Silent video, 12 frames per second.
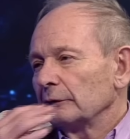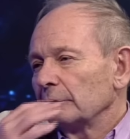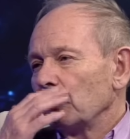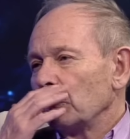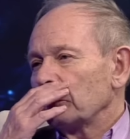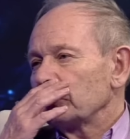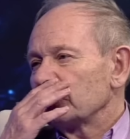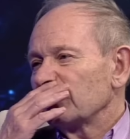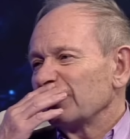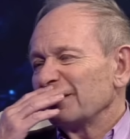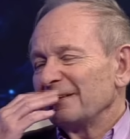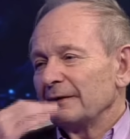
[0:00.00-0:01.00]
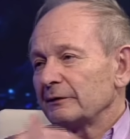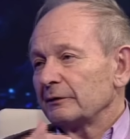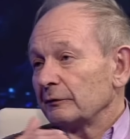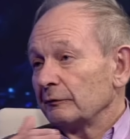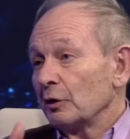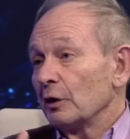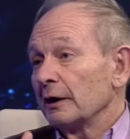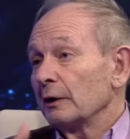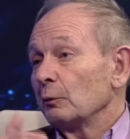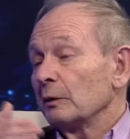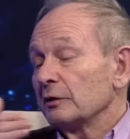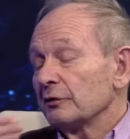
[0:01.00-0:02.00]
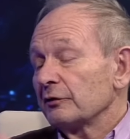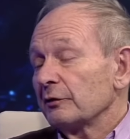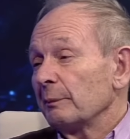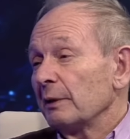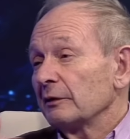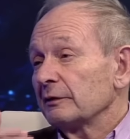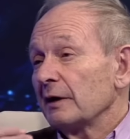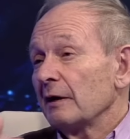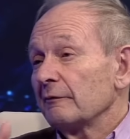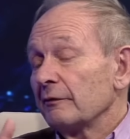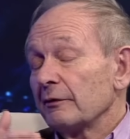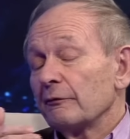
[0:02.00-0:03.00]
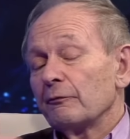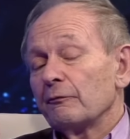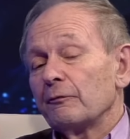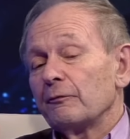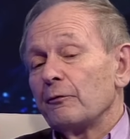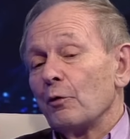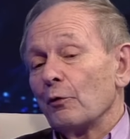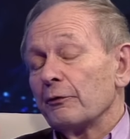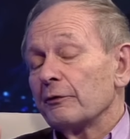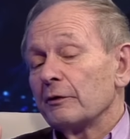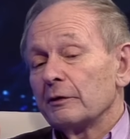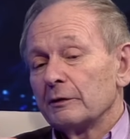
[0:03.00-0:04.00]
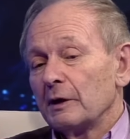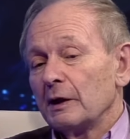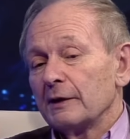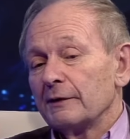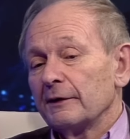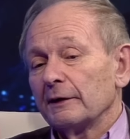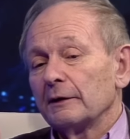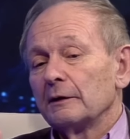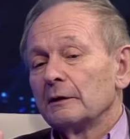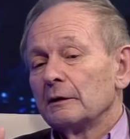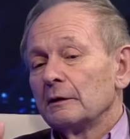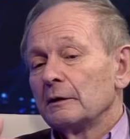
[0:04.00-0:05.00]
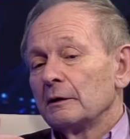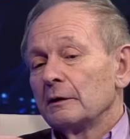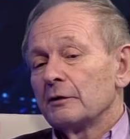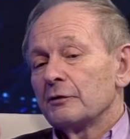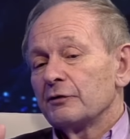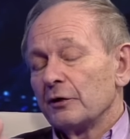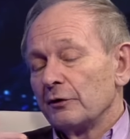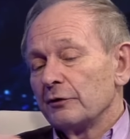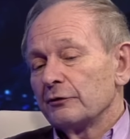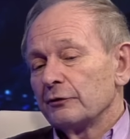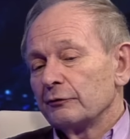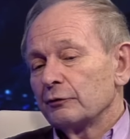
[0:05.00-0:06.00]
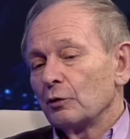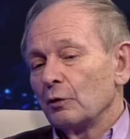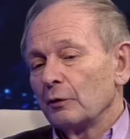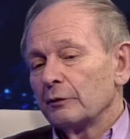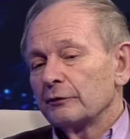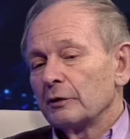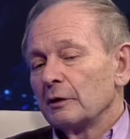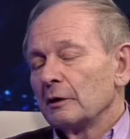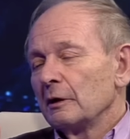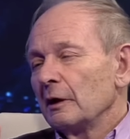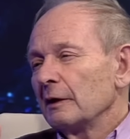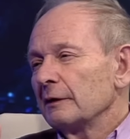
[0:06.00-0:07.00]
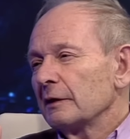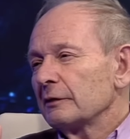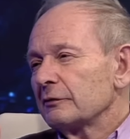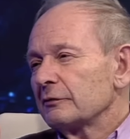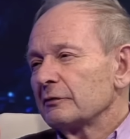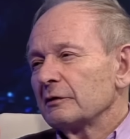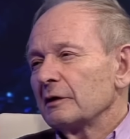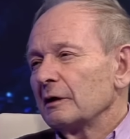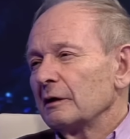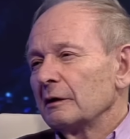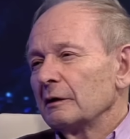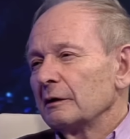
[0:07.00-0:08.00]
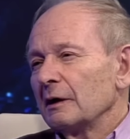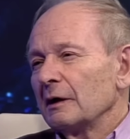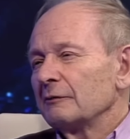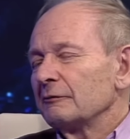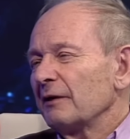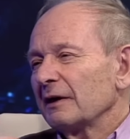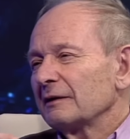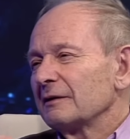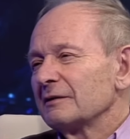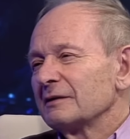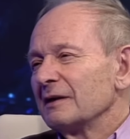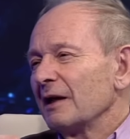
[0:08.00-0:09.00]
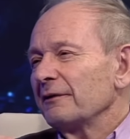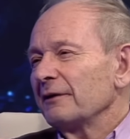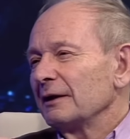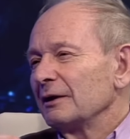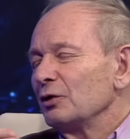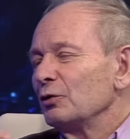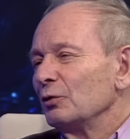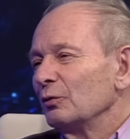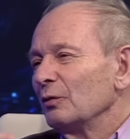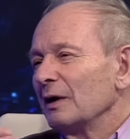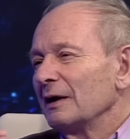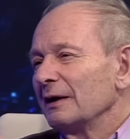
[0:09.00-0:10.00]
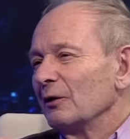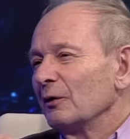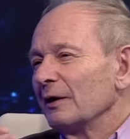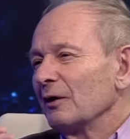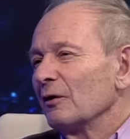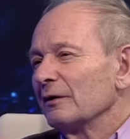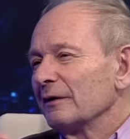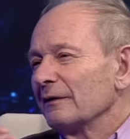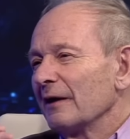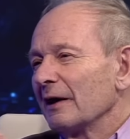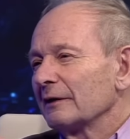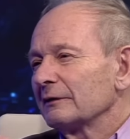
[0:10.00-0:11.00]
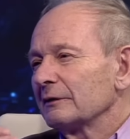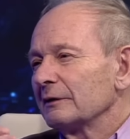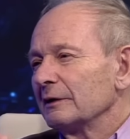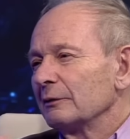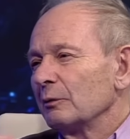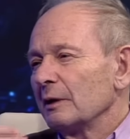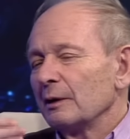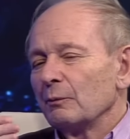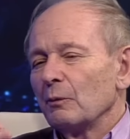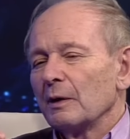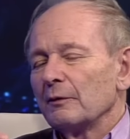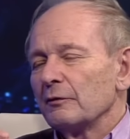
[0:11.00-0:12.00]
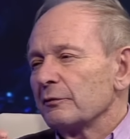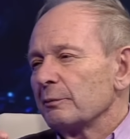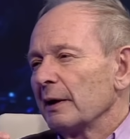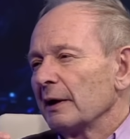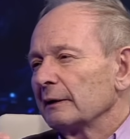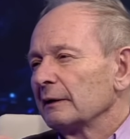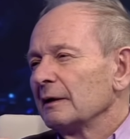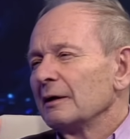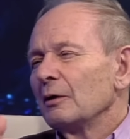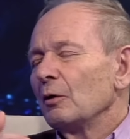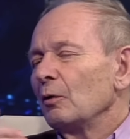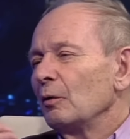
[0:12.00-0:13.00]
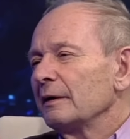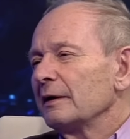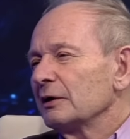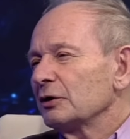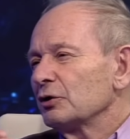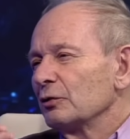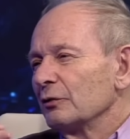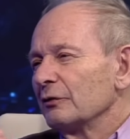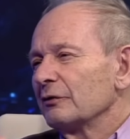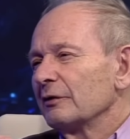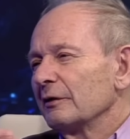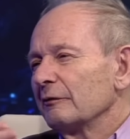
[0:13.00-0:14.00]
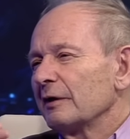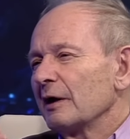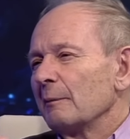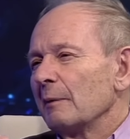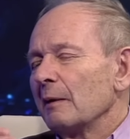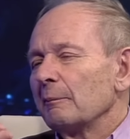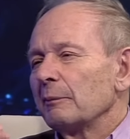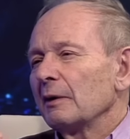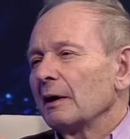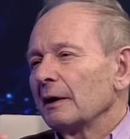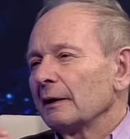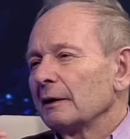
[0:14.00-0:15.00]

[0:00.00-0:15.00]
talks that are going. We're just about to have the fourth, I think, series of talks. And that's, in fact, there's nothing new really going on in that. In one respect, all the issues that have come up, like